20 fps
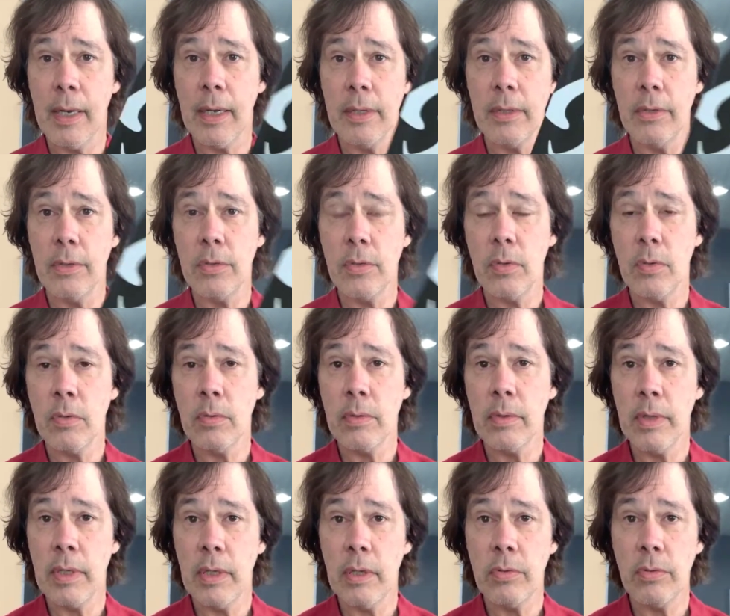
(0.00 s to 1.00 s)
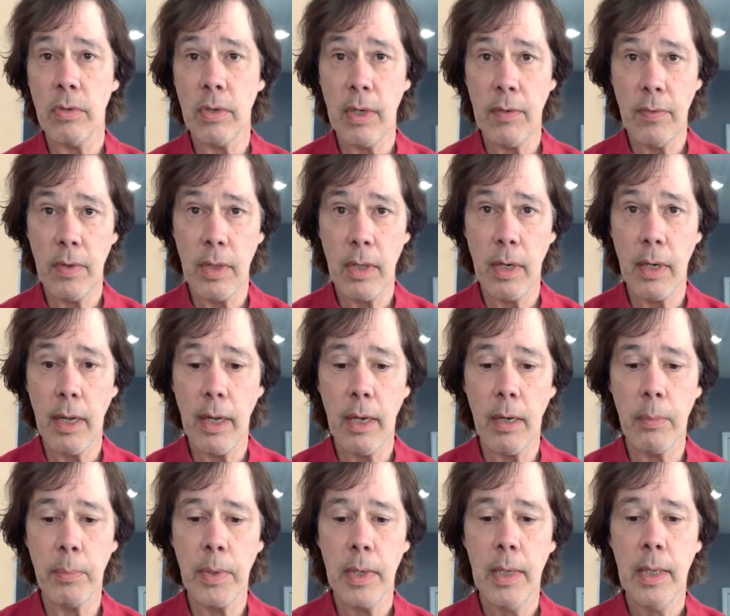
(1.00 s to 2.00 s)
this will give you a little
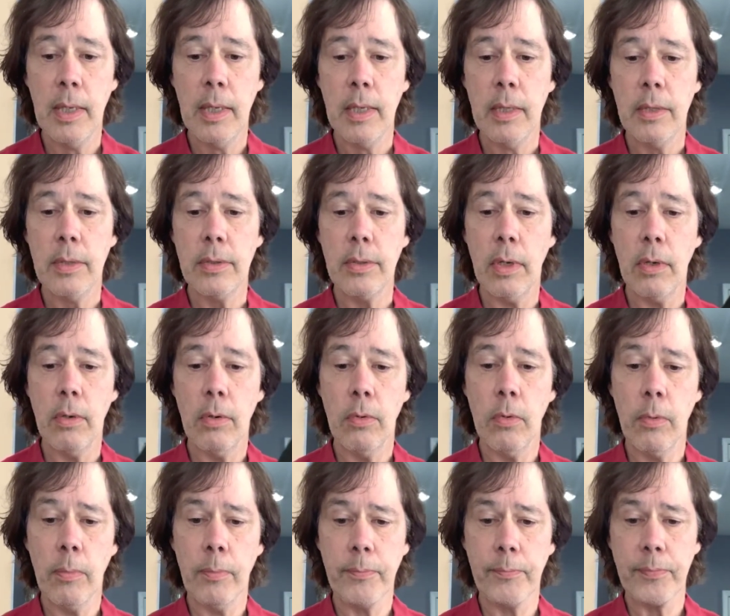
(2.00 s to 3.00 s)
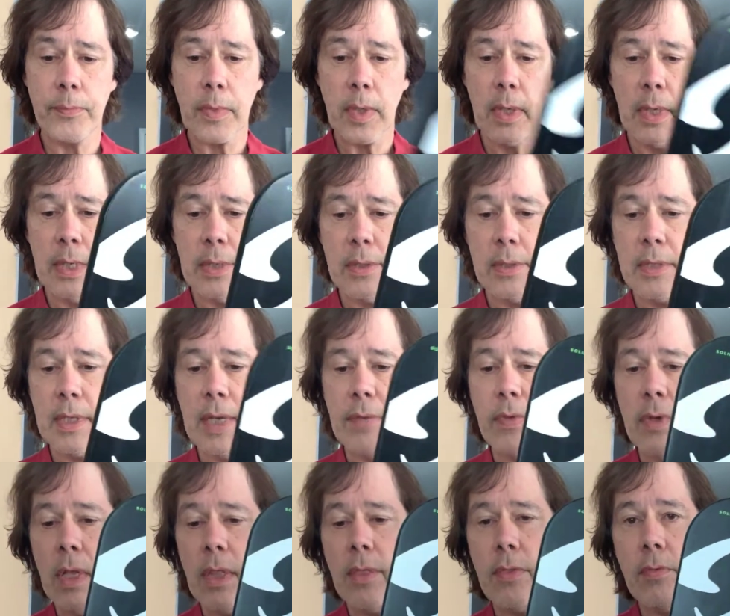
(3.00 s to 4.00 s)
help. So it's
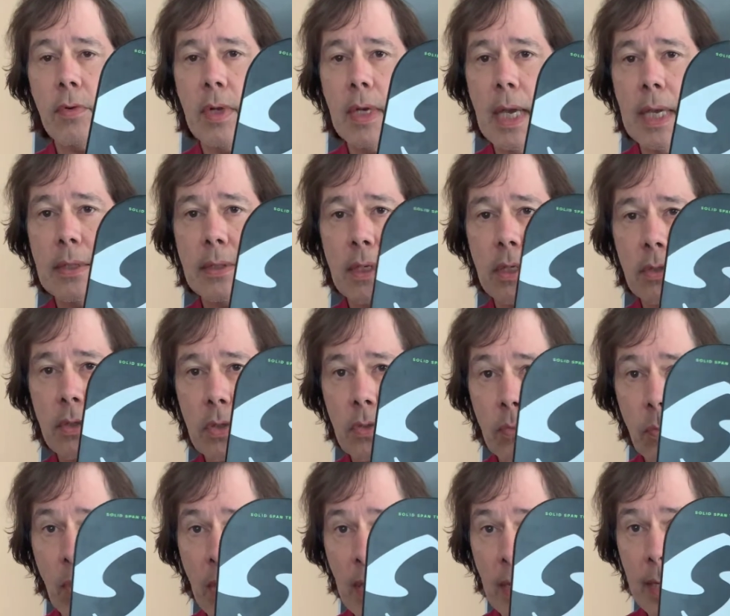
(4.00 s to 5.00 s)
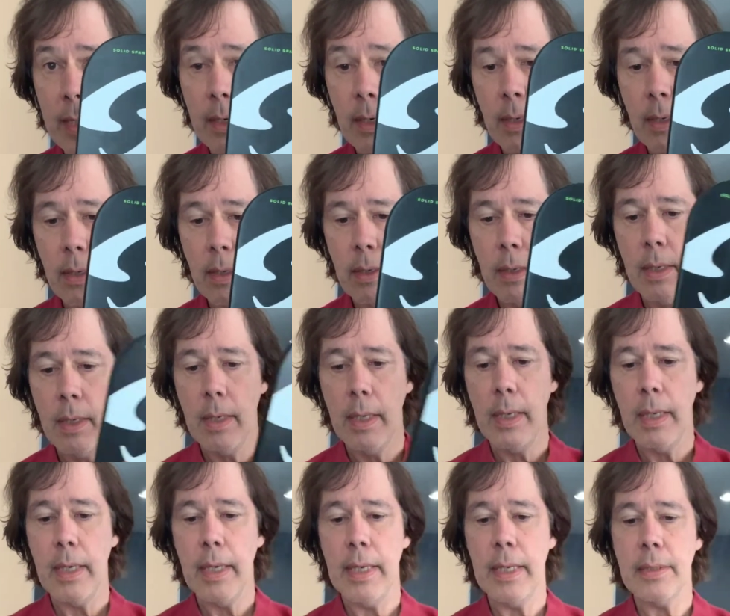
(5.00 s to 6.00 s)
7 3/8 inches wide.
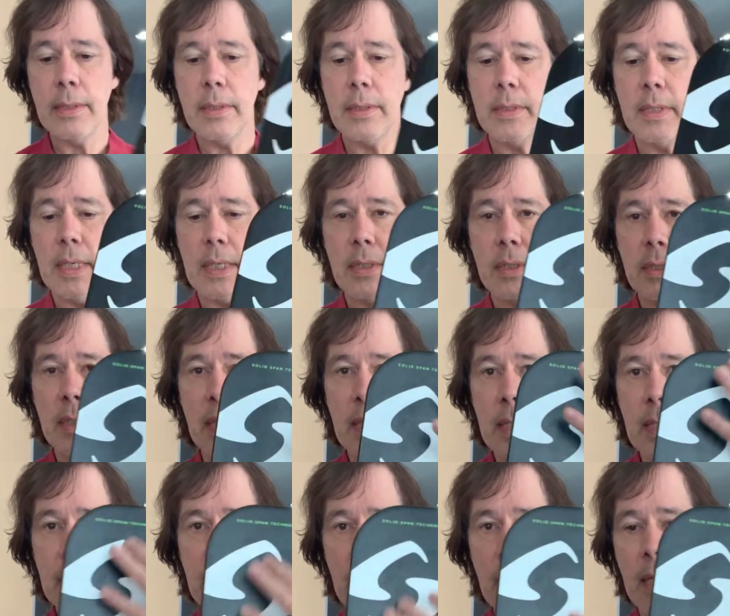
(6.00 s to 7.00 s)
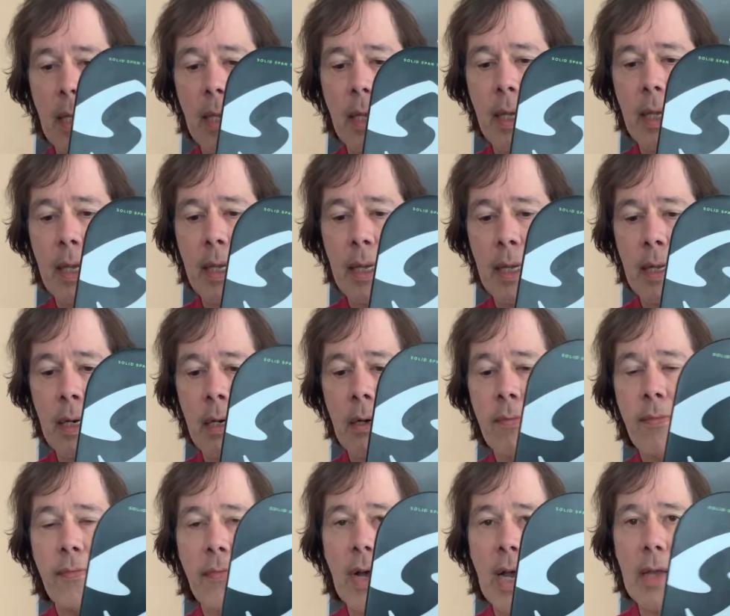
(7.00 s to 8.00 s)
It's 16
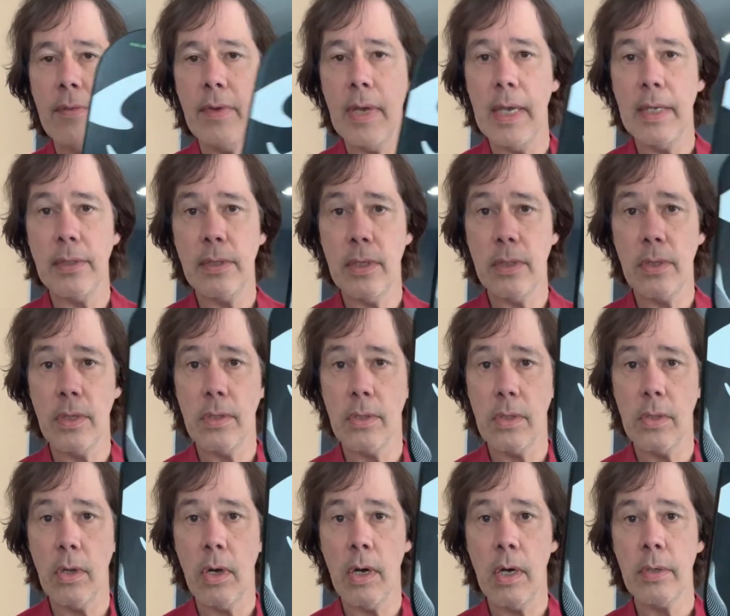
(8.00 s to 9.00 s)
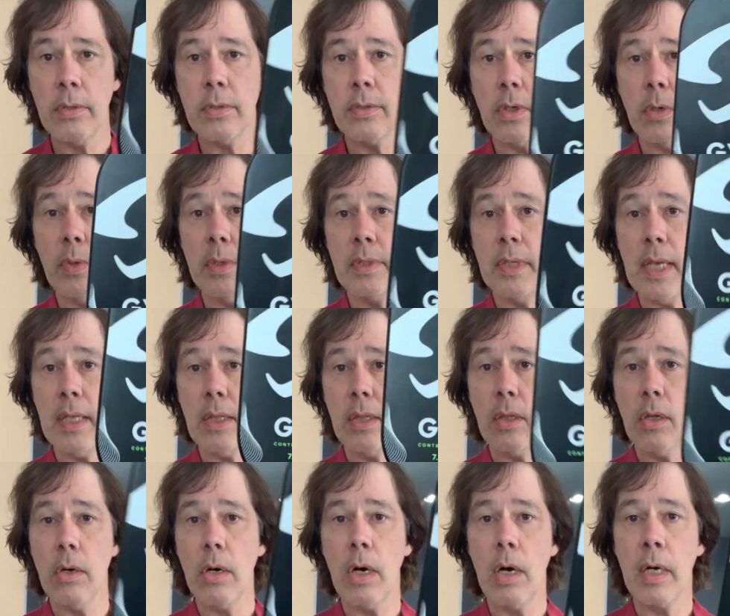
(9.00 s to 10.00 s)
5/8 inches long. So it's a
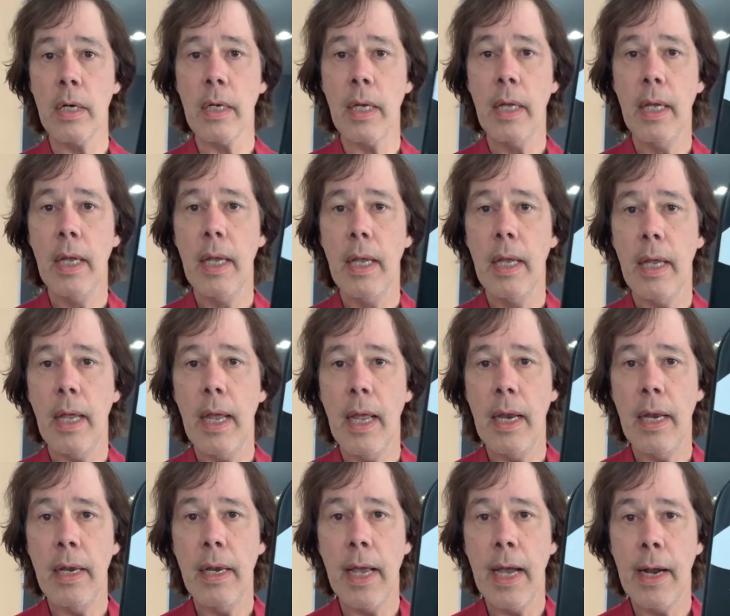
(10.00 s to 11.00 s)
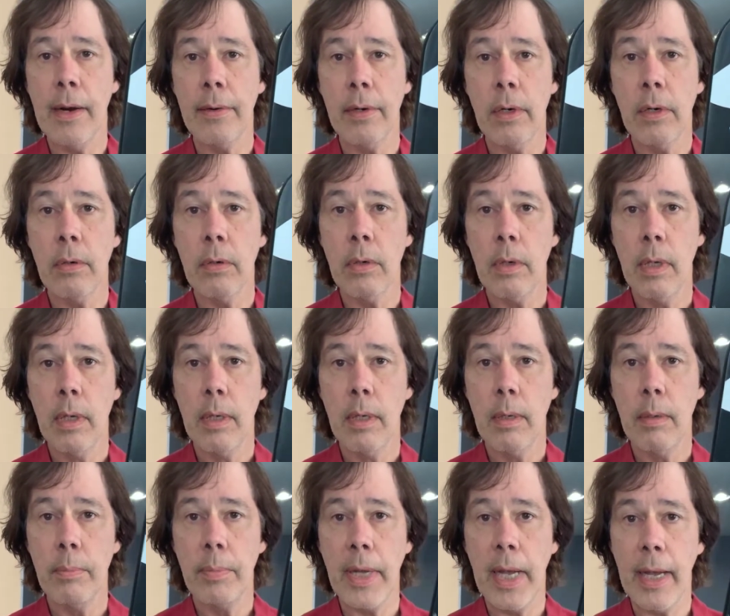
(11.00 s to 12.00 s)
long and narrow
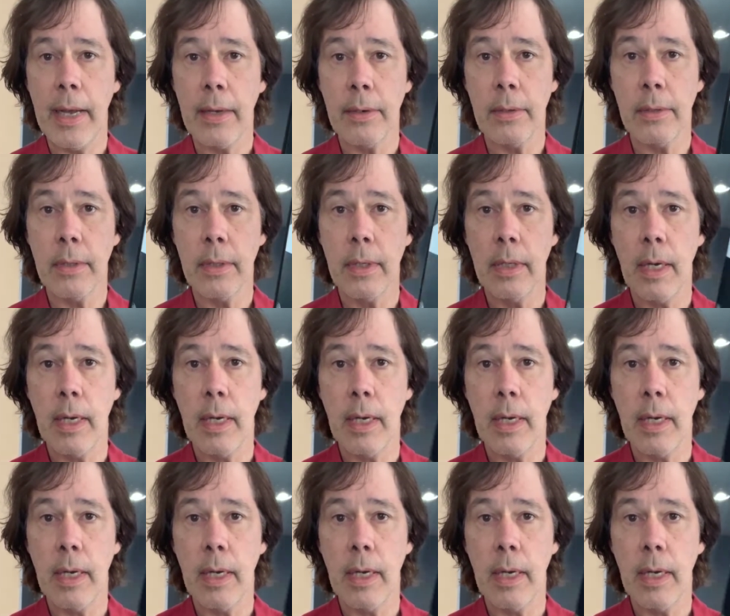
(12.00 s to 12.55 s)
paddle.